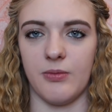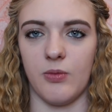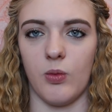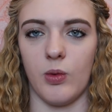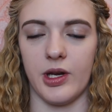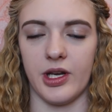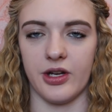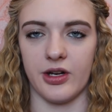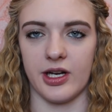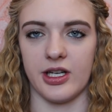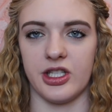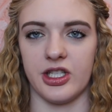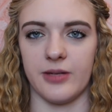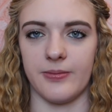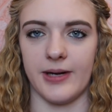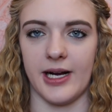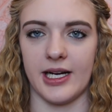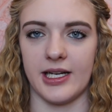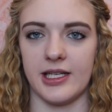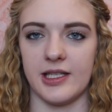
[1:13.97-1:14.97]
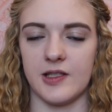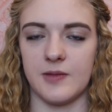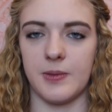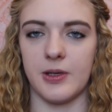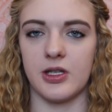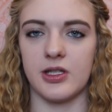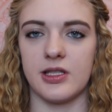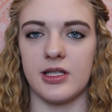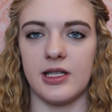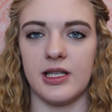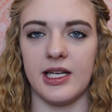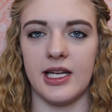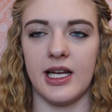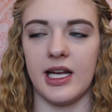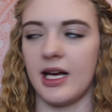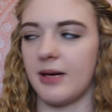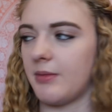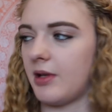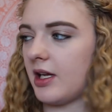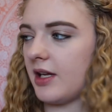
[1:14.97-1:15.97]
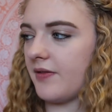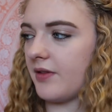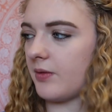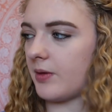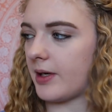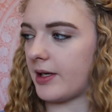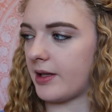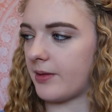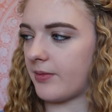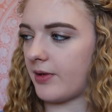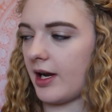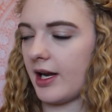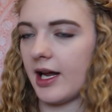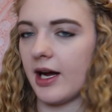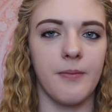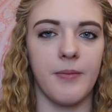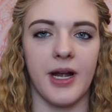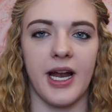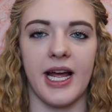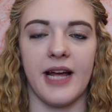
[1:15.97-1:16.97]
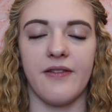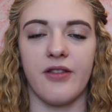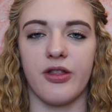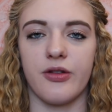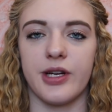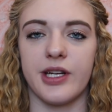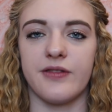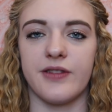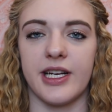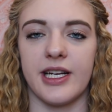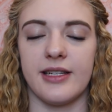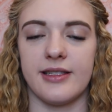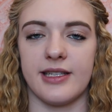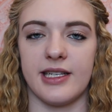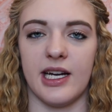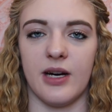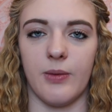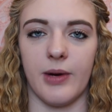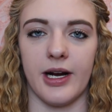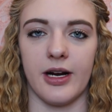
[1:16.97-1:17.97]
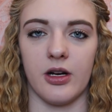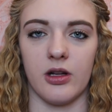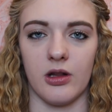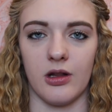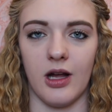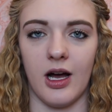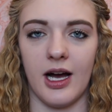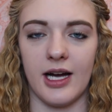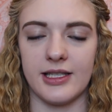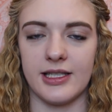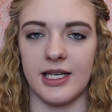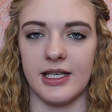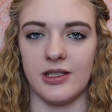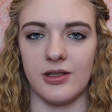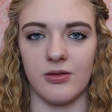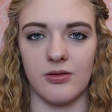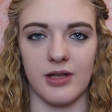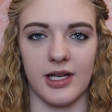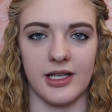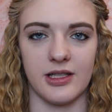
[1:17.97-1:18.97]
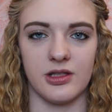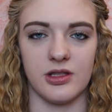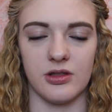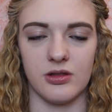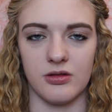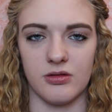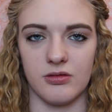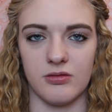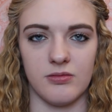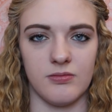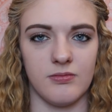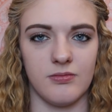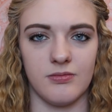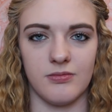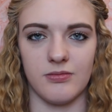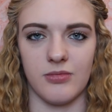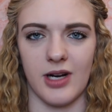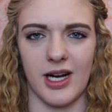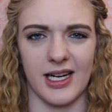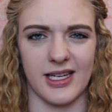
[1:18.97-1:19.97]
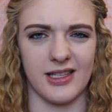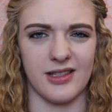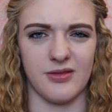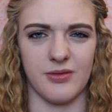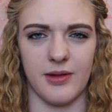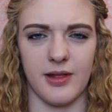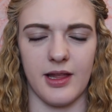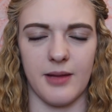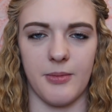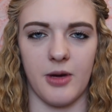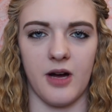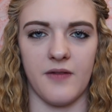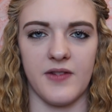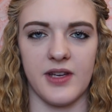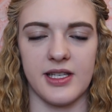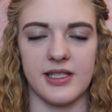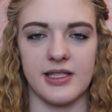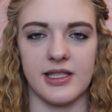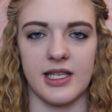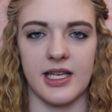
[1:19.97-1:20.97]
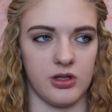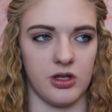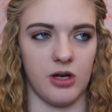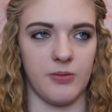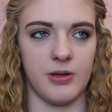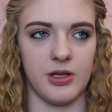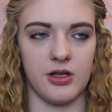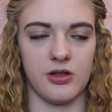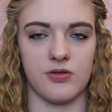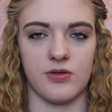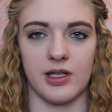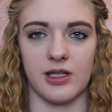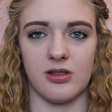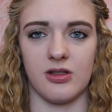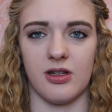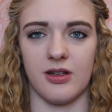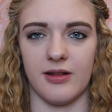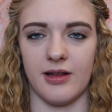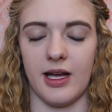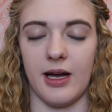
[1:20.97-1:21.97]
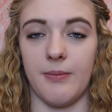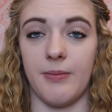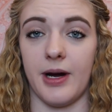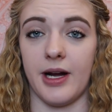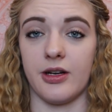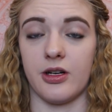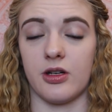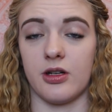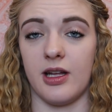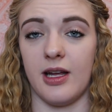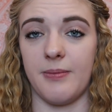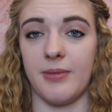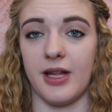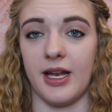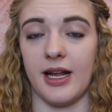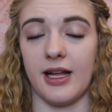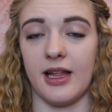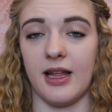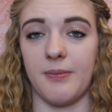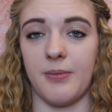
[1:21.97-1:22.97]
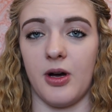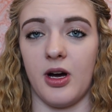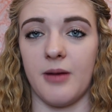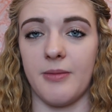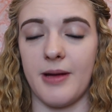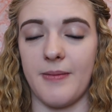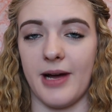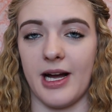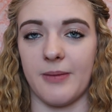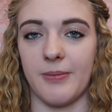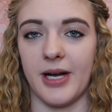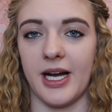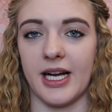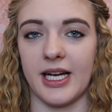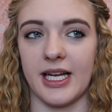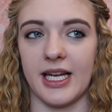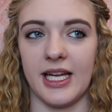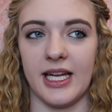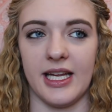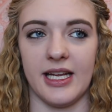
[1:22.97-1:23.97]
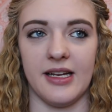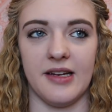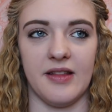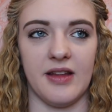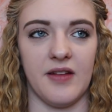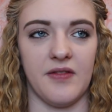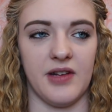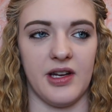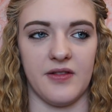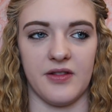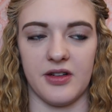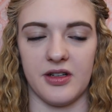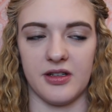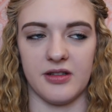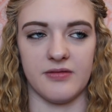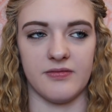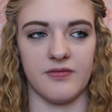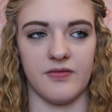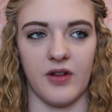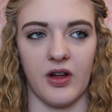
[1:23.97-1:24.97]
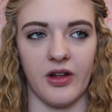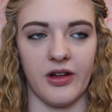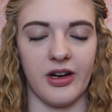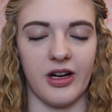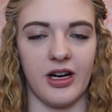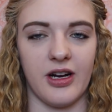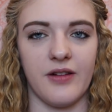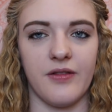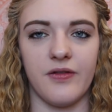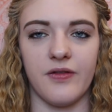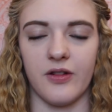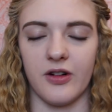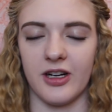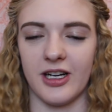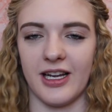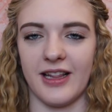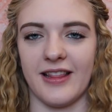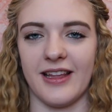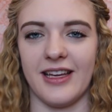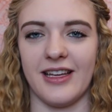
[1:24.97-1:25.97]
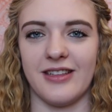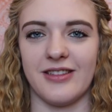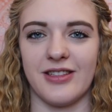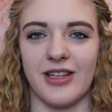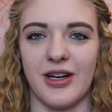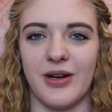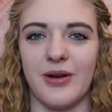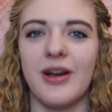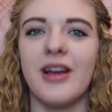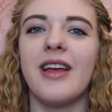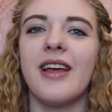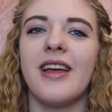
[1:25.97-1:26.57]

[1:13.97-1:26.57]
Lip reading: when you're at cheer practice. Personally, I'm not even wearing them right now, but I have 3 rings that I wear a lot. I don't like to practice with them, obviously, so I'll put those rings on a binder clip that I clip on my backpack, and they've never fallen off or anything, so